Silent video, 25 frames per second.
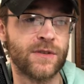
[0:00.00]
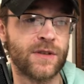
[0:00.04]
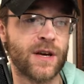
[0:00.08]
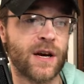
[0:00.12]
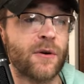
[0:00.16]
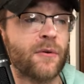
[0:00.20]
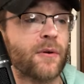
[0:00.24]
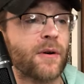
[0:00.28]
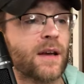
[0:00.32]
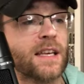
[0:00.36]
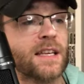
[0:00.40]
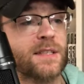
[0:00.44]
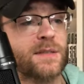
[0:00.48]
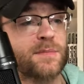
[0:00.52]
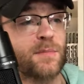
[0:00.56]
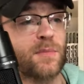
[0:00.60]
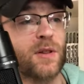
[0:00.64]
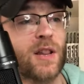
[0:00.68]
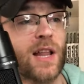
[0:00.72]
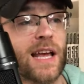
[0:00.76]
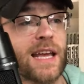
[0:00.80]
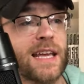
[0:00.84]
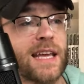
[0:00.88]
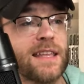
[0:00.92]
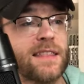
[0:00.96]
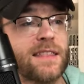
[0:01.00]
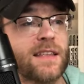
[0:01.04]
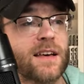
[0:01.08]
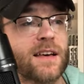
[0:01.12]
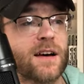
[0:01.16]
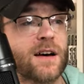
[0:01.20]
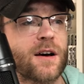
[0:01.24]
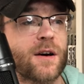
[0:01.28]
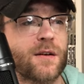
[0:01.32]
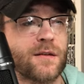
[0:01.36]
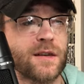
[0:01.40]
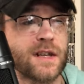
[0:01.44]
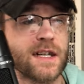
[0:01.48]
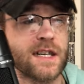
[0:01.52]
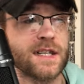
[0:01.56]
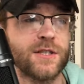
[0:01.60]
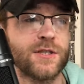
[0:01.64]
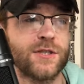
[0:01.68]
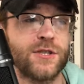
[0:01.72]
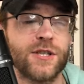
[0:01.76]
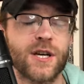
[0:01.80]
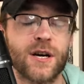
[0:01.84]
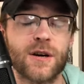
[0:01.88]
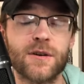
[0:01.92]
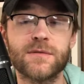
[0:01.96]
though, is play the Hody
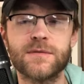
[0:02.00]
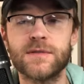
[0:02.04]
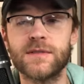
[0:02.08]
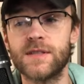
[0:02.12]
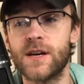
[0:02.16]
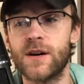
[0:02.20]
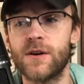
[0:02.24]
Jones.